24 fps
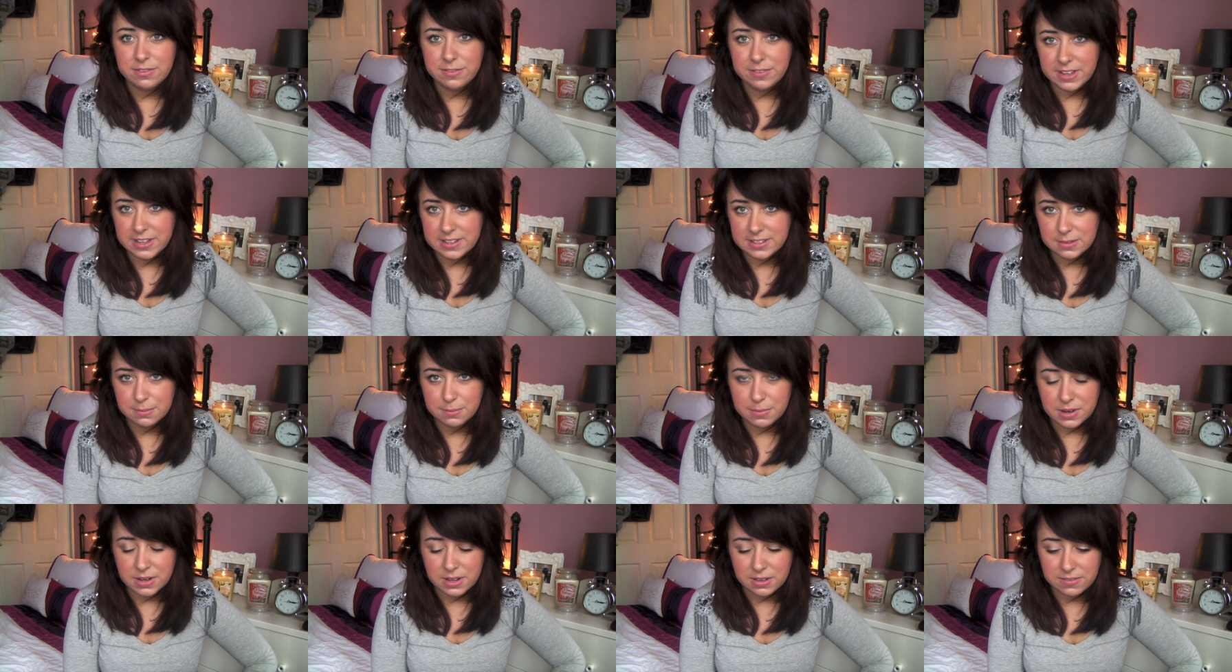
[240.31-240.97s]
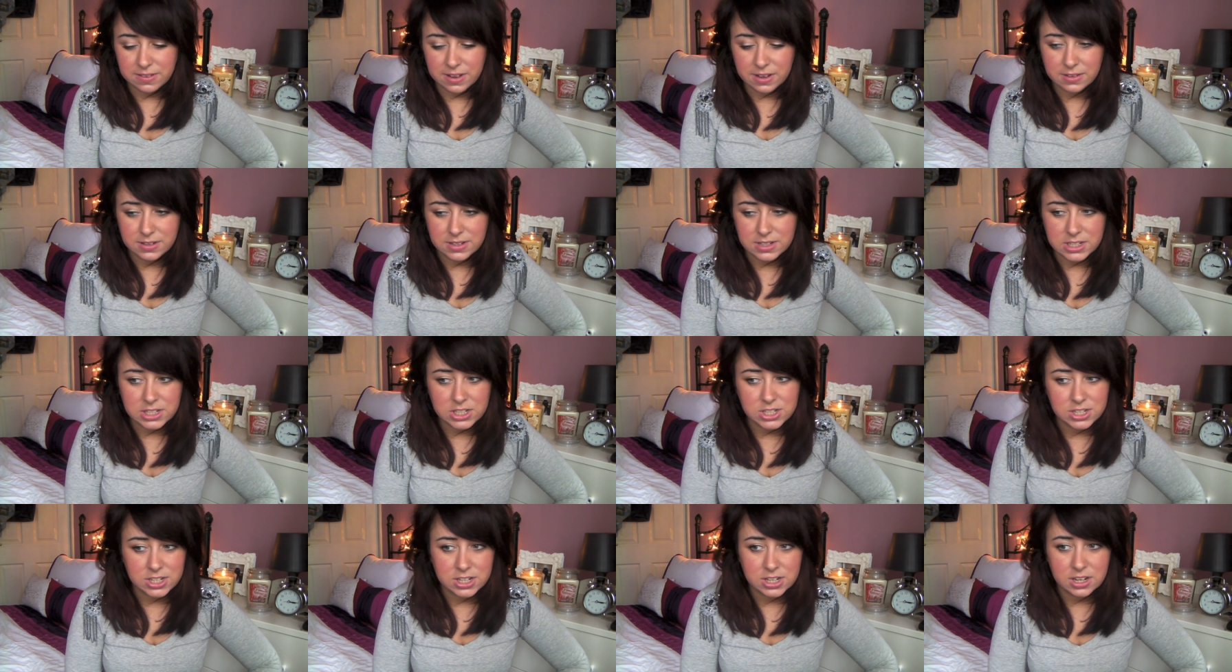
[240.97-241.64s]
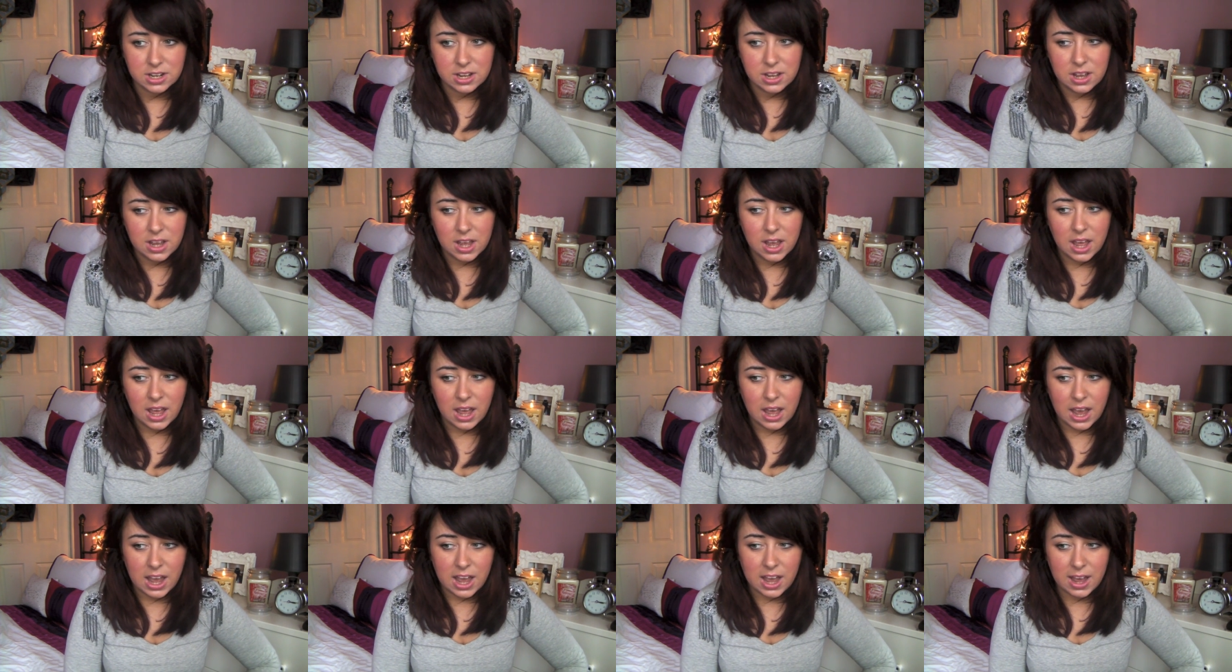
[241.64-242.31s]
Face and Body Foundation.
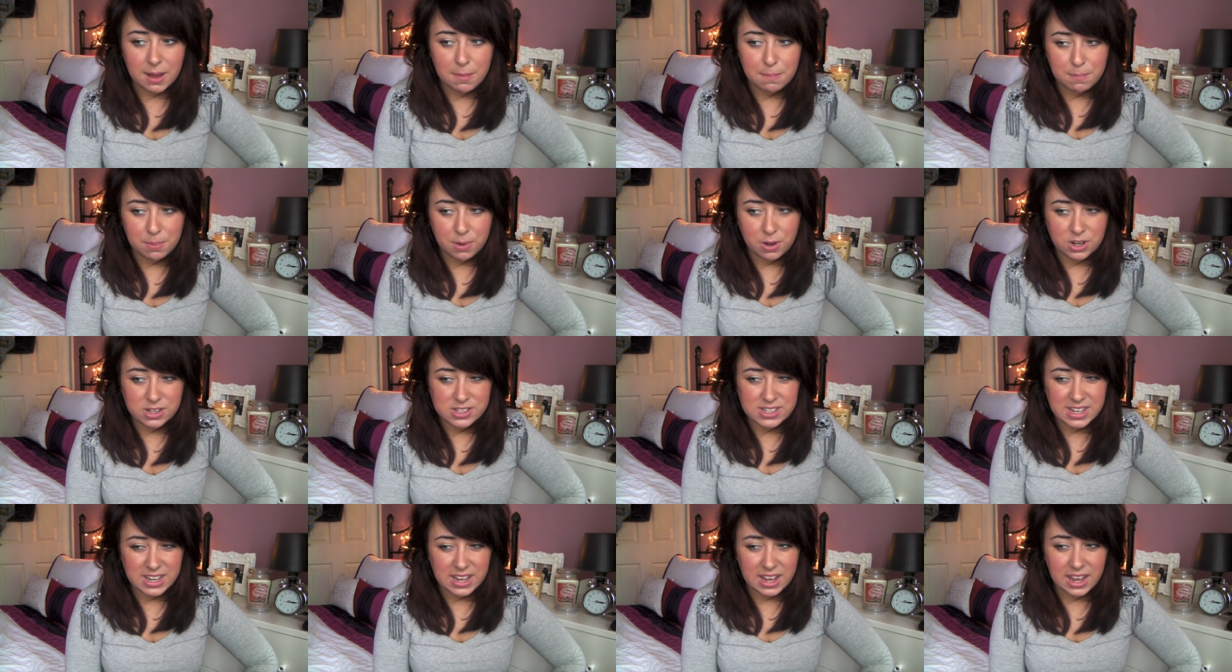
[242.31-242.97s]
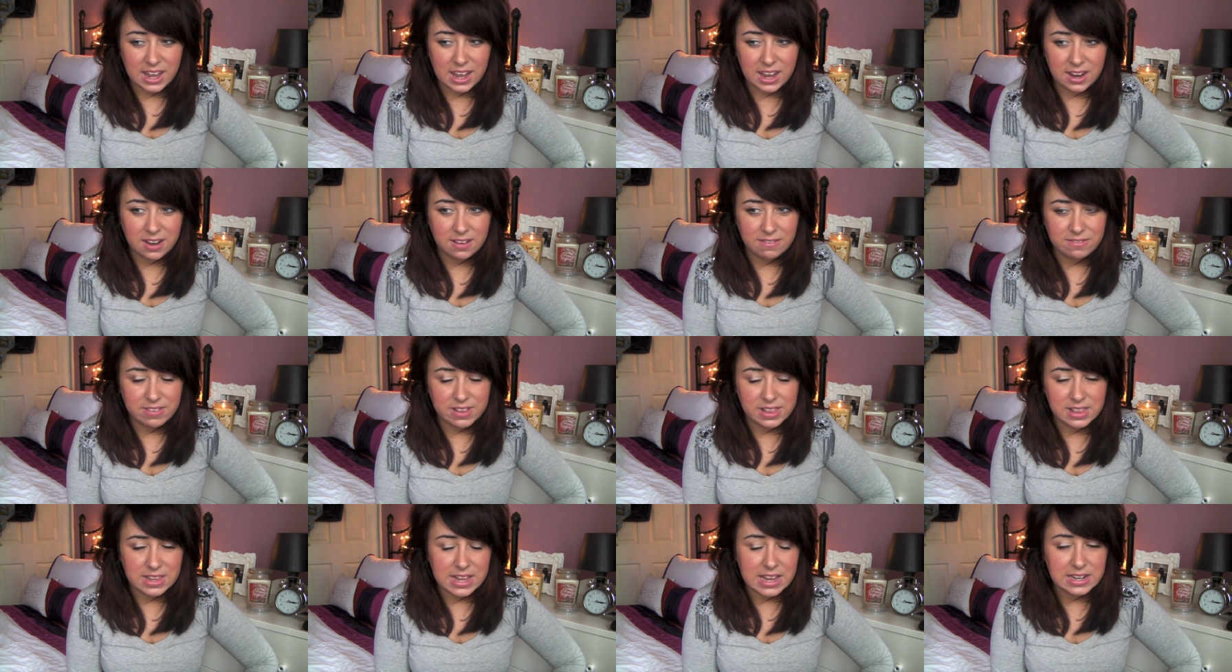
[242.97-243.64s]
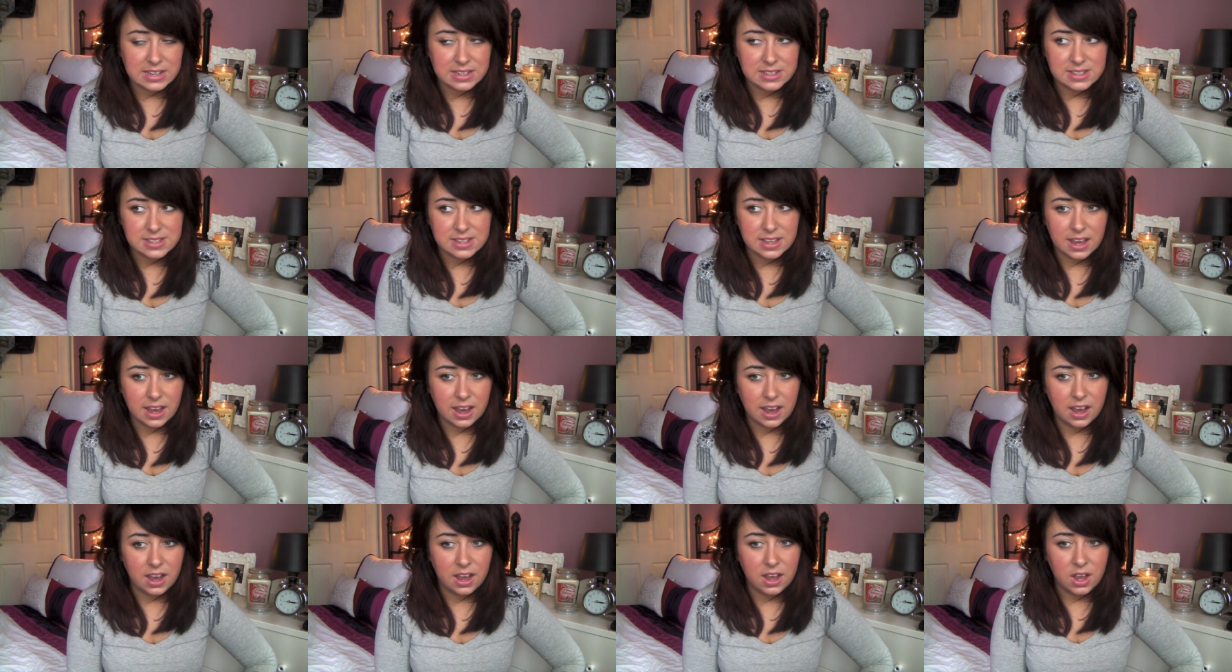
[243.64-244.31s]
I bought it in
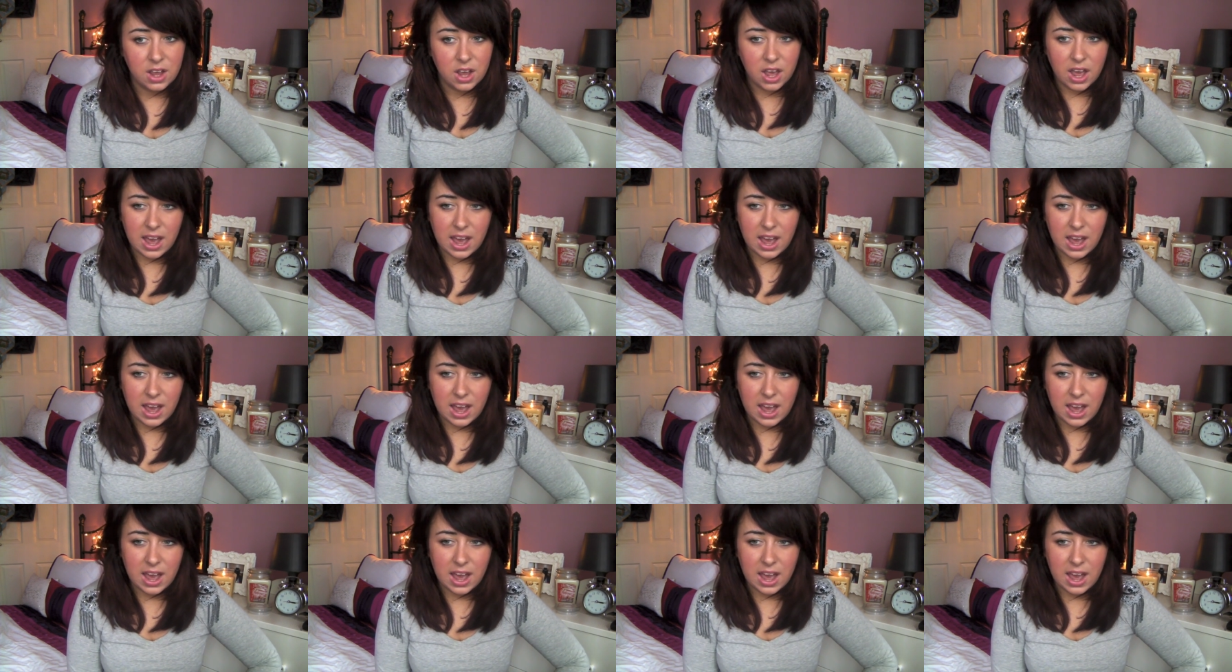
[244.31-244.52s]
Valencia,